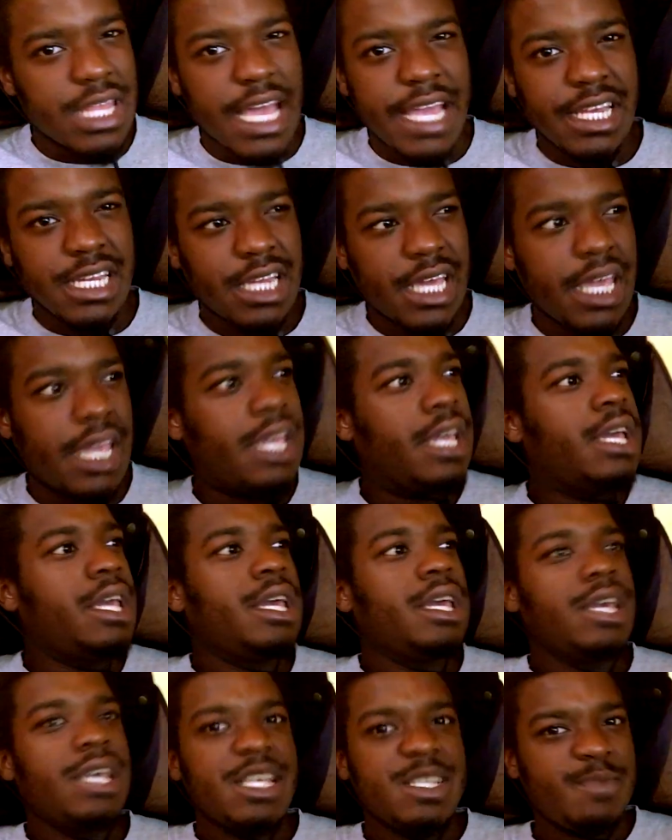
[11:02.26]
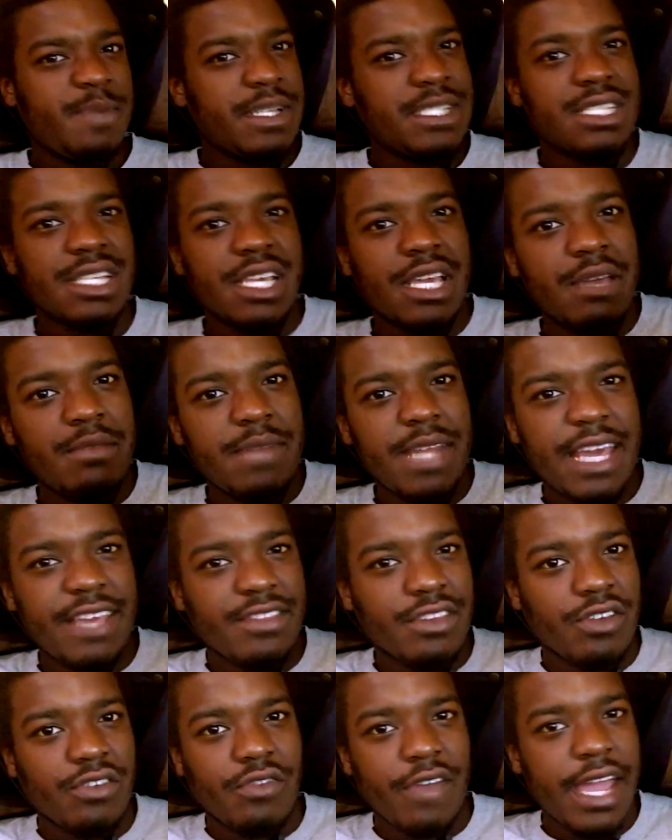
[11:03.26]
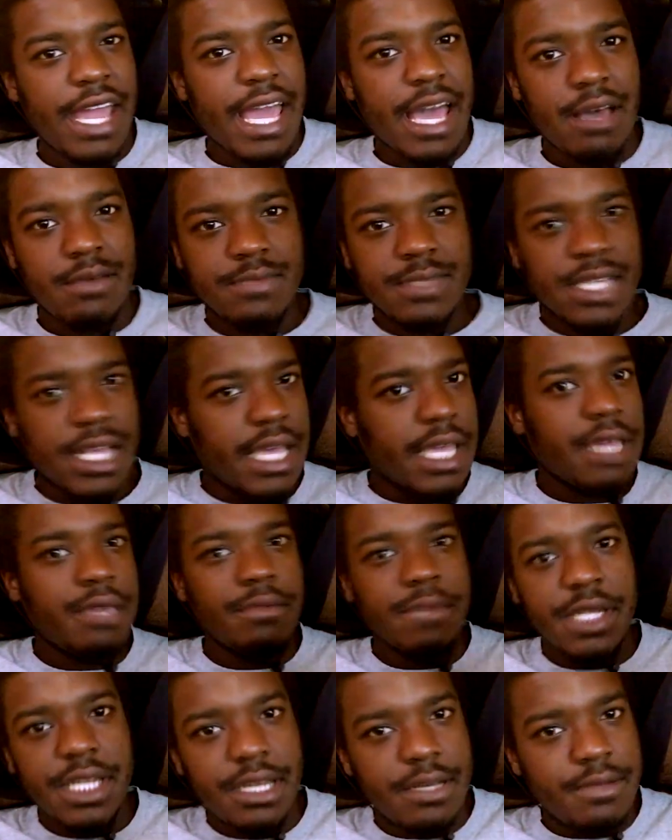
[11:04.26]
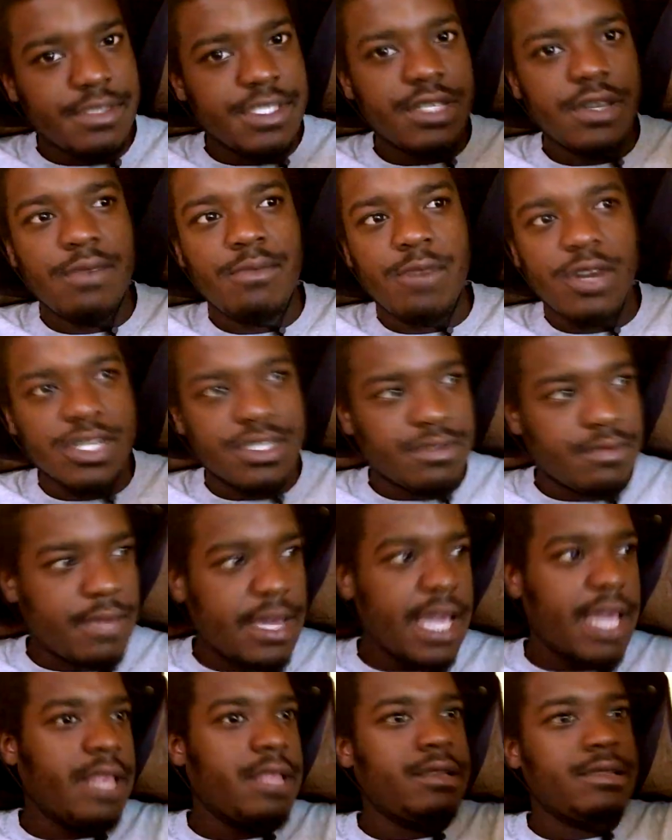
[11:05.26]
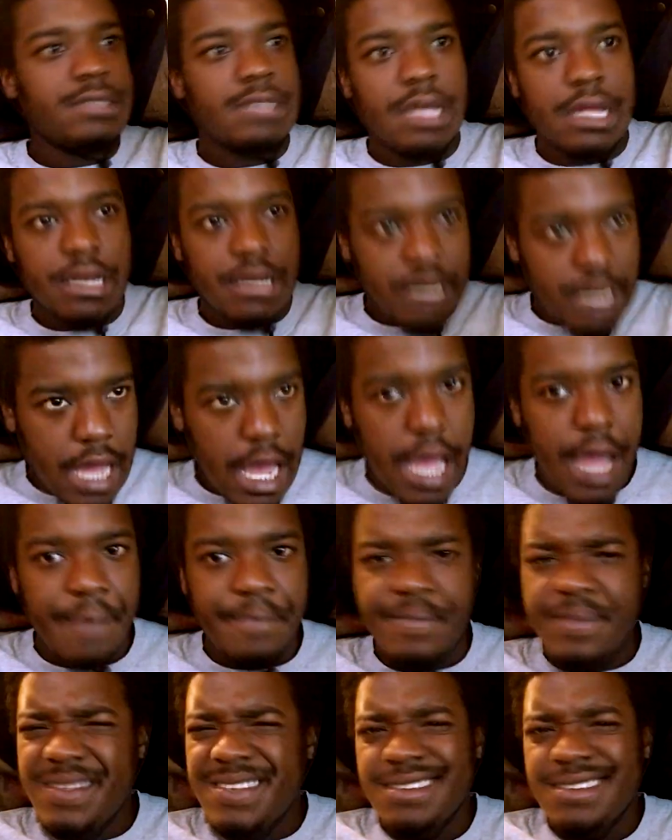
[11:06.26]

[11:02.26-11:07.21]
like that, especially coming after great albums like Eminem Show, Marshall Mathers, la da da